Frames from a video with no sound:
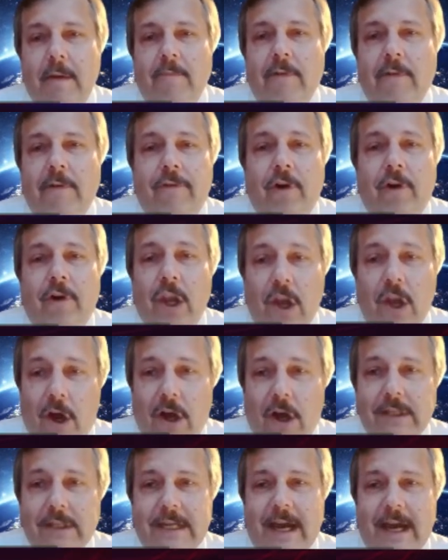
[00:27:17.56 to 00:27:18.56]
for a
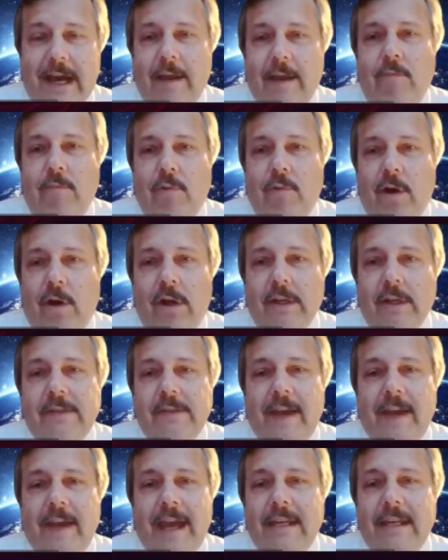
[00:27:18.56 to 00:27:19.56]
long time was
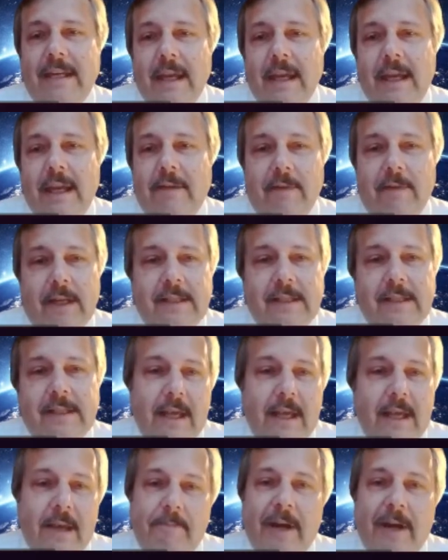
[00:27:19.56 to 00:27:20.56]
that it was
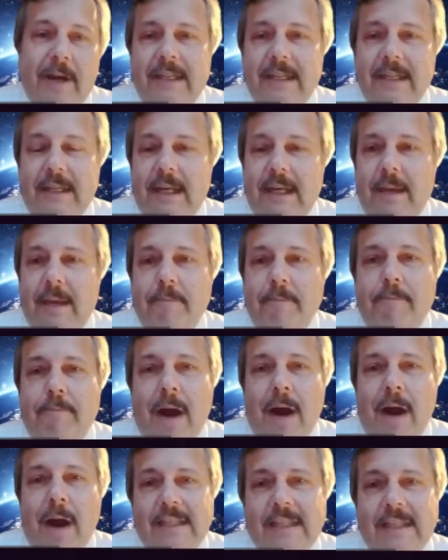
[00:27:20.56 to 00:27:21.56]
practically
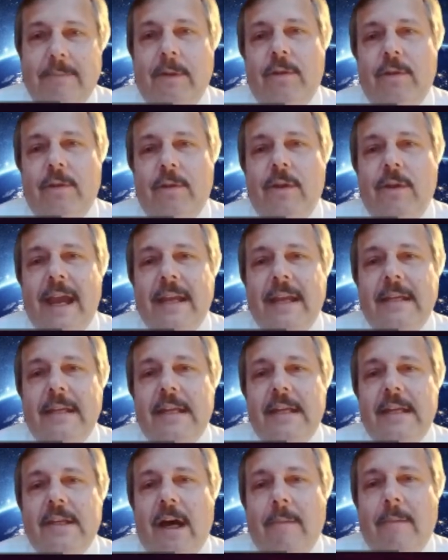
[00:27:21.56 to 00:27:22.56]
impossible to get an
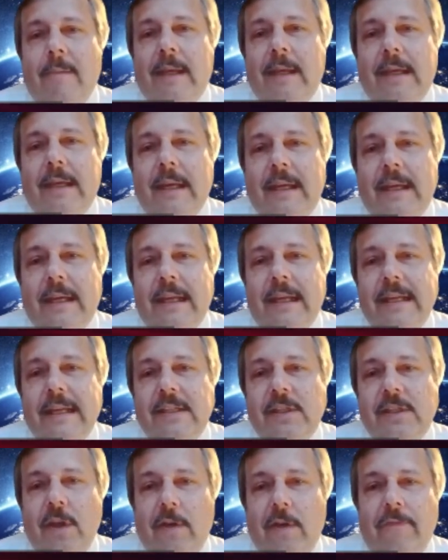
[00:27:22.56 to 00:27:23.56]
atomically clean
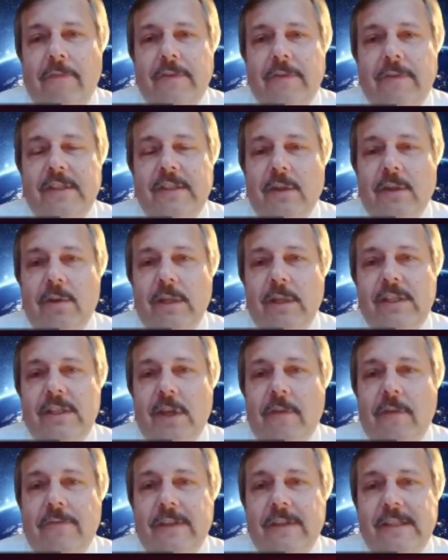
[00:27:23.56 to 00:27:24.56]
surface. So in
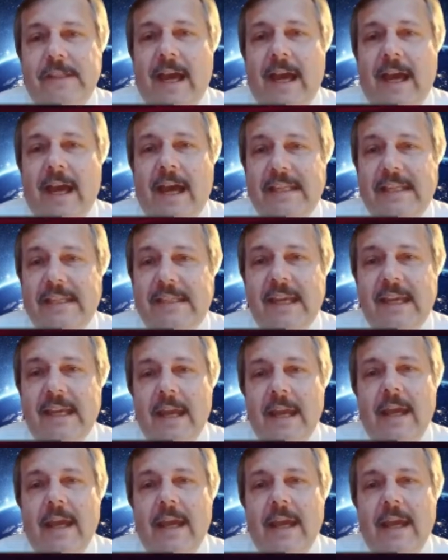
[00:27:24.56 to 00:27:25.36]
surface science,